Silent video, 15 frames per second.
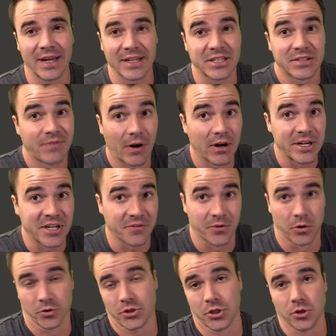it's very
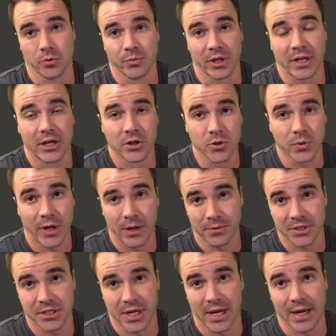difficult to do, but here's what I
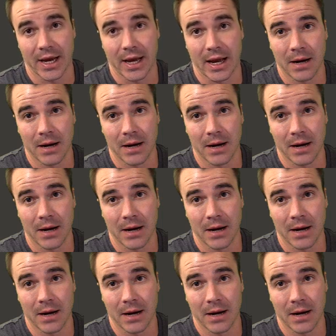would say.